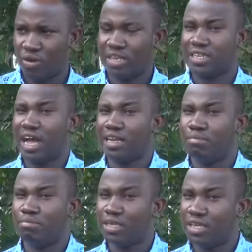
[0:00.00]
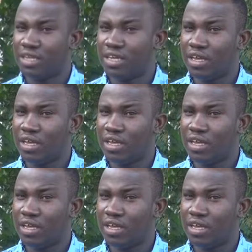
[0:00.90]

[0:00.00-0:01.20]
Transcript: it can be